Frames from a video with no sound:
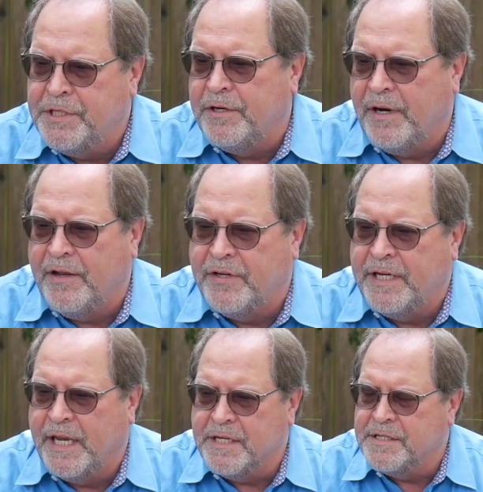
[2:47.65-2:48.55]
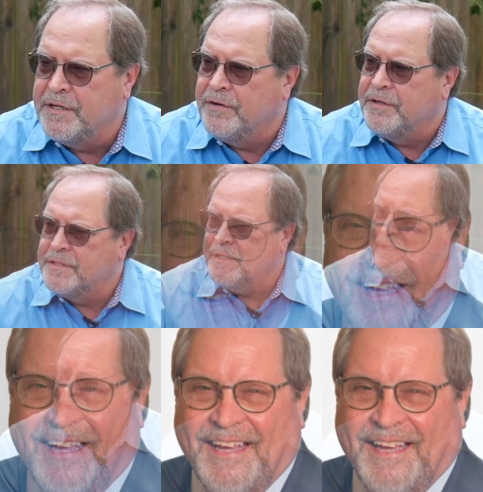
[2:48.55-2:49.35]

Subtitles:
you don't have to take it seriously.